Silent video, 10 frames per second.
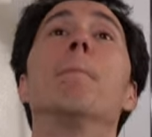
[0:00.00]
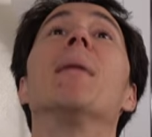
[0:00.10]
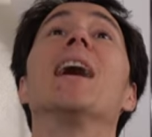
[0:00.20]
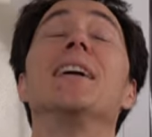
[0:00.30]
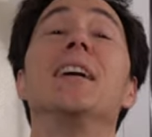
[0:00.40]

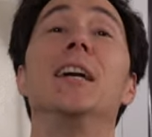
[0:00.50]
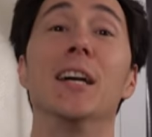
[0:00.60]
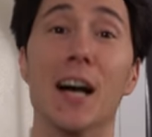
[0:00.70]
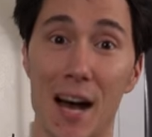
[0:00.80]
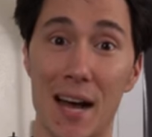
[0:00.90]
my
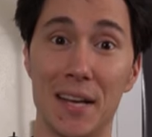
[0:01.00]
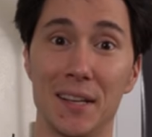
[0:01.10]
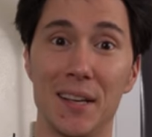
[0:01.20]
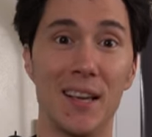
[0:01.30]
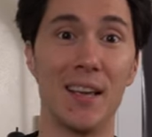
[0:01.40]
God.
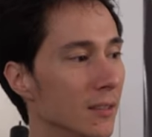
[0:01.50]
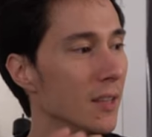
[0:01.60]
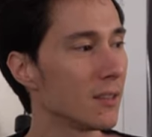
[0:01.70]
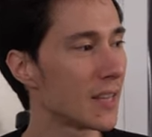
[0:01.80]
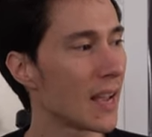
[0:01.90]

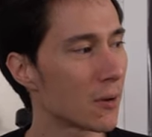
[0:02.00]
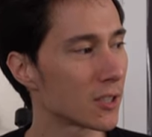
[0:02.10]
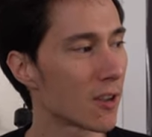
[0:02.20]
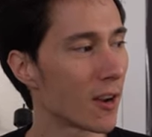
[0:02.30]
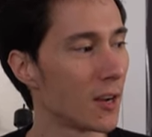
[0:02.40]
The other day I
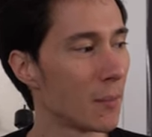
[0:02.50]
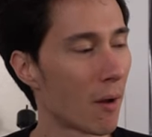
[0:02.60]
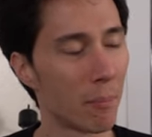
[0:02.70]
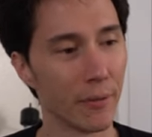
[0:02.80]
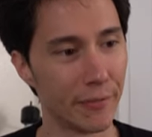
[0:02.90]
was talking
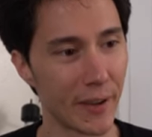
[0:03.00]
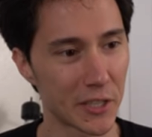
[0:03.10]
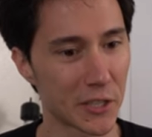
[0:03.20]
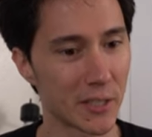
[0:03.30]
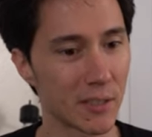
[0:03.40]
about
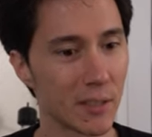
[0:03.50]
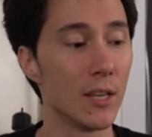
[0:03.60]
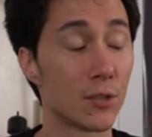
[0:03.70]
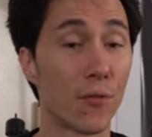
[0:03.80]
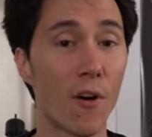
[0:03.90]
perfection.
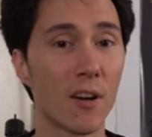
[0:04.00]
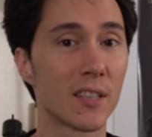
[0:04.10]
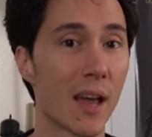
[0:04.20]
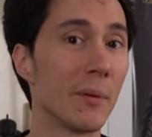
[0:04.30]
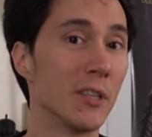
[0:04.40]
As far
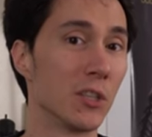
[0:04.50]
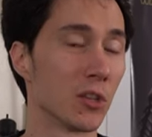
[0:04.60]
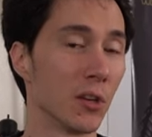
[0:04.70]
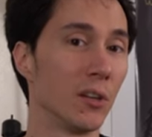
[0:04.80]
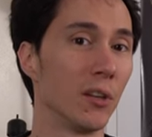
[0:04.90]
as I'm
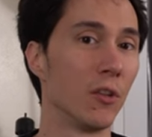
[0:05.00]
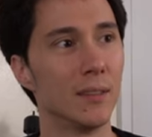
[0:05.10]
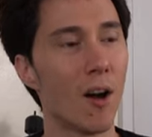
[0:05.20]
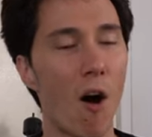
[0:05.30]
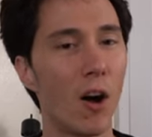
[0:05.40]

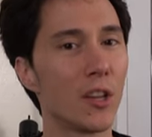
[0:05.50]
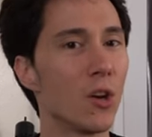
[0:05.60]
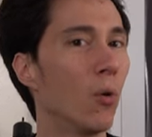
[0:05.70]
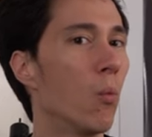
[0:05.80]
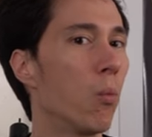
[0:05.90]
concerned, the
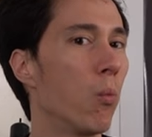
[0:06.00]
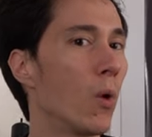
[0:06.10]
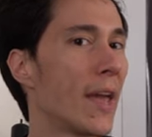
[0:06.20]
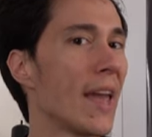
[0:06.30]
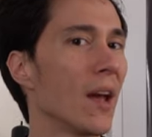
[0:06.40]
audio
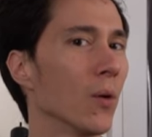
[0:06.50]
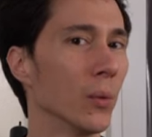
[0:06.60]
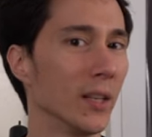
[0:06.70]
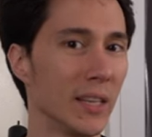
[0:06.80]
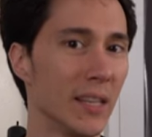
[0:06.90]
can't
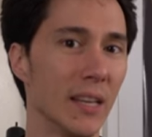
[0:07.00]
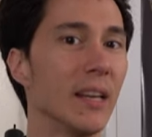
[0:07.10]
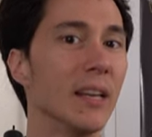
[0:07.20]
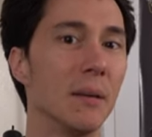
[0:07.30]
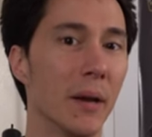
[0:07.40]
really
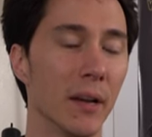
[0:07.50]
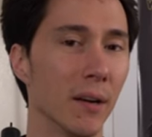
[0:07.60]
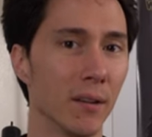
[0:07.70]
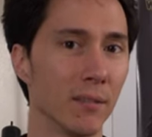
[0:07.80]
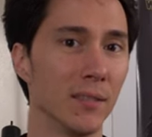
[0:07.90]
get any
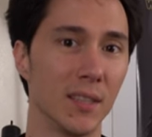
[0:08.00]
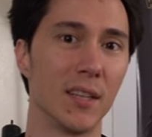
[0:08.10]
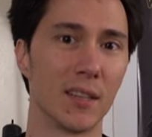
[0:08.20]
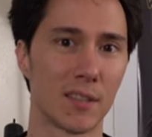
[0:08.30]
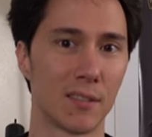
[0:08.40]
better than
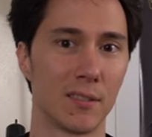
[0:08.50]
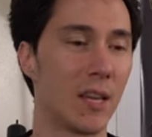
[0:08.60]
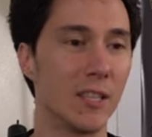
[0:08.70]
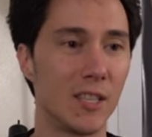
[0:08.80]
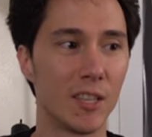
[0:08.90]
this.
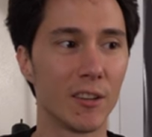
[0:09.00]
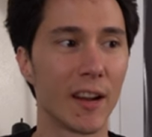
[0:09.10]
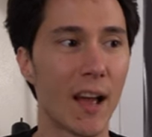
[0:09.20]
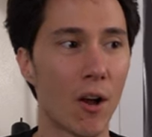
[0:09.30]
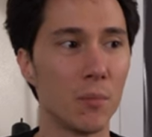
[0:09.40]

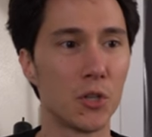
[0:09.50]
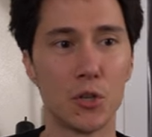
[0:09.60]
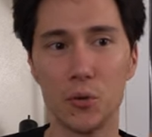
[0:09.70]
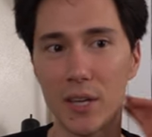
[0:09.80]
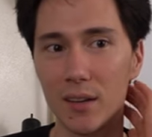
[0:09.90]
Considering how I'm
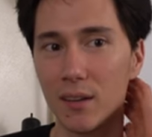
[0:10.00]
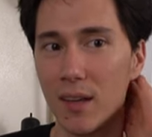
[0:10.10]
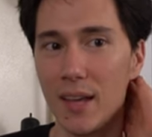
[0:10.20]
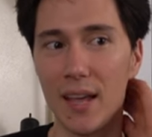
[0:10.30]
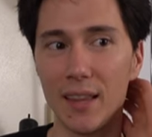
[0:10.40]
shooting,
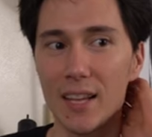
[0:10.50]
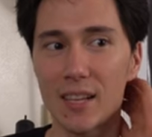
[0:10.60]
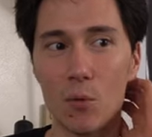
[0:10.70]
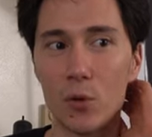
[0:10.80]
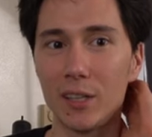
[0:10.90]
unless
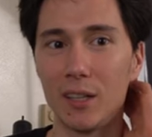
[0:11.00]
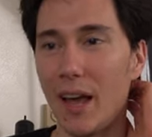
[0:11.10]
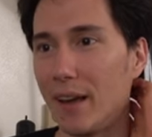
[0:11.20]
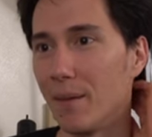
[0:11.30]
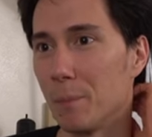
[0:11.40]
I wanted to
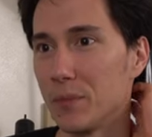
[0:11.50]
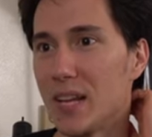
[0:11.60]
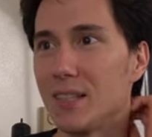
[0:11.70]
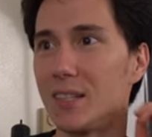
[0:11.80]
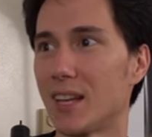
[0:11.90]
like
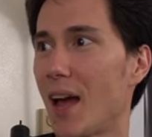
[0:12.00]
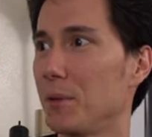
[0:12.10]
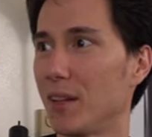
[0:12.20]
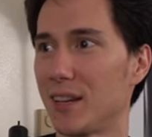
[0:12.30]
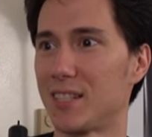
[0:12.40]
take the time
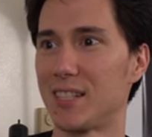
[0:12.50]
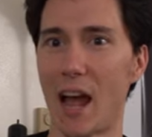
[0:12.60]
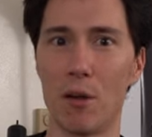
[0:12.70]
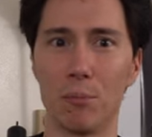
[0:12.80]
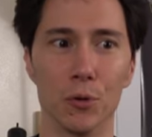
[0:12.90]
to like
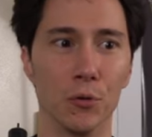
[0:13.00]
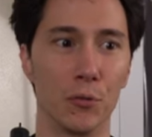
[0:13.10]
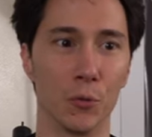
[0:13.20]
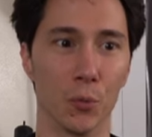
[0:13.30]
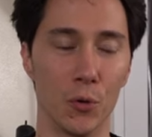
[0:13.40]

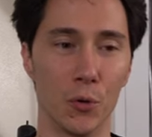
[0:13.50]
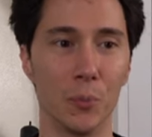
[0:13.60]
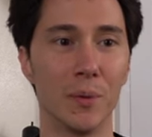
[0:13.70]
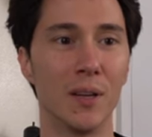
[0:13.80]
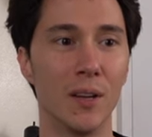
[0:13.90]
soundproof the
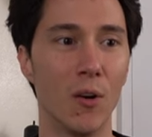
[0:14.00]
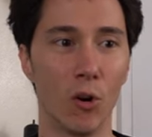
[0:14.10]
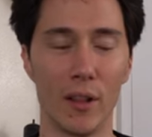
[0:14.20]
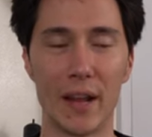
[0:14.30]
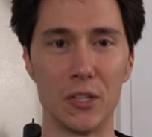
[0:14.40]
room
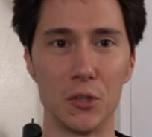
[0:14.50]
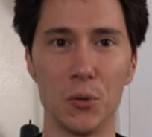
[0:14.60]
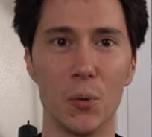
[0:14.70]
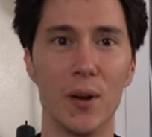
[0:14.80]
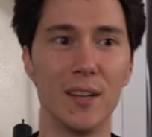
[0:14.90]
or like
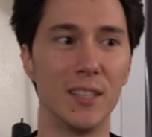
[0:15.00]
do